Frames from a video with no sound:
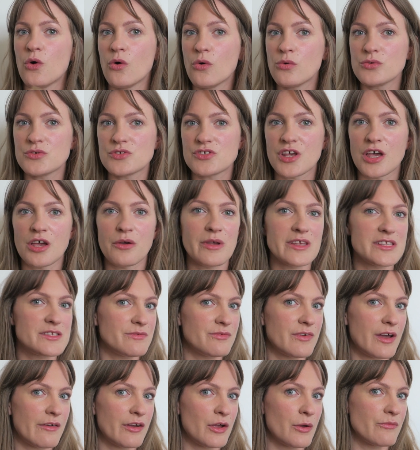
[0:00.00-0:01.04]
Also, it's
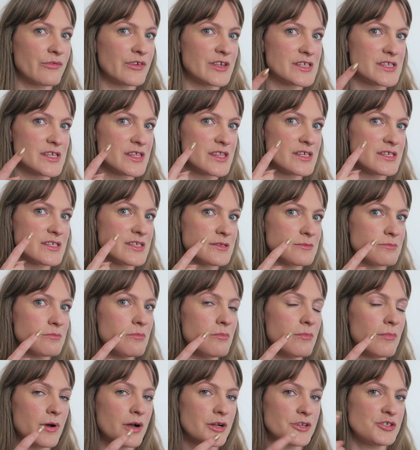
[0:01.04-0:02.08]
very obvious that this is
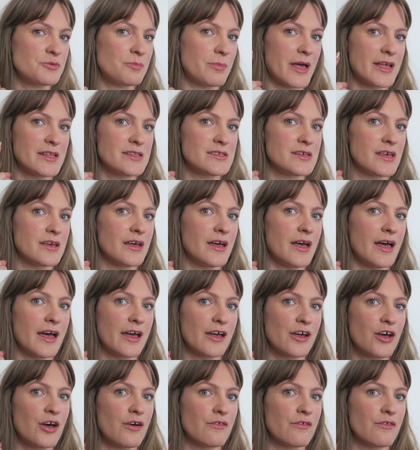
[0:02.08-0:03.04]
much better at